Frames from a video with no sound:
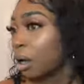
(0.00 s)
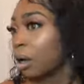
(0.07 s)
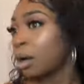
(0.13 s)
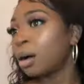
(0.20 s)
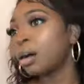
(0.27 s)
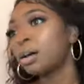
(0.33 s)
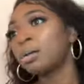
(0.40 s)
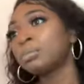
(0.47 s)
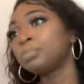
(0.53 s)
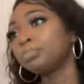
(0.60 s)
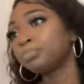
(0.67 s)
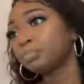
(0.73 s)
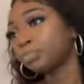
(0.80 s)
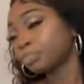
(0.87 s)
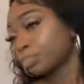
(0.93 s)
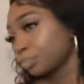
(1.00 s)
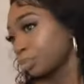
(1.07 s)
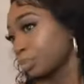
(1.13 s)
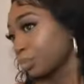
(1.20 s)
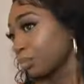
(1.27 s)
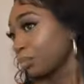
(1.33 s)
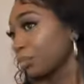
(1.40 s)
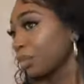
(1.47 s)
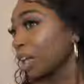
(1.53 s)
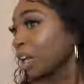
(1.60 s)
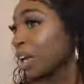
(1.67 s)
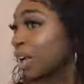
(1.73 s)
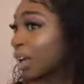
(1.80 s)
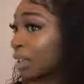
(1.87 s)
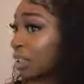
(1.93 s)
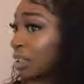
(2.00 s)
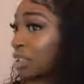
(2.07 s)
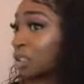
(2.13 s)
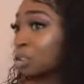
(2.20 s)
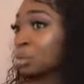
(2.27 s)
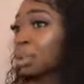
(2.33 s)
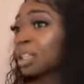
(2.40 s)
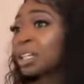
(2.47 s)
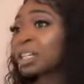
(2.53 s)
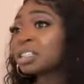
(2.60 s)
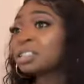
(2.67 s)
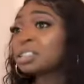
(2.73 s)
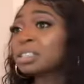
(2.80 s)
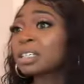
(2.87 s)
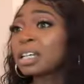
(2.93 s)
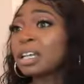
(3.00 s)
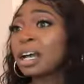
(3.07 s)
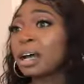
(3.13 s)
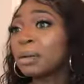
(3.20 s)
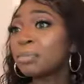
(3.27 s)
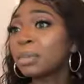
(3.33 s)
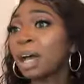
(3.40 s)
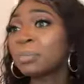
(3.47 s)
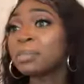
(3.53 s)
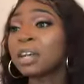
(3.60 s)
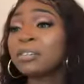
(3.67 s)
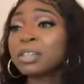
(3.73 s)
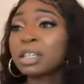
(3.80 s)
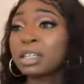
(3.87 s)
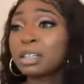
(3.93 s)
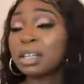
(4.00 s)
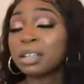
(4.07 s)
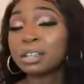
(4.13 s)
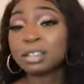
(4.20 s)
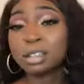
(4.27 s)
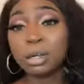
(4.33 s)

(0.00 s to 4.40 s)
And this is 20 inches, and I'm loving the length.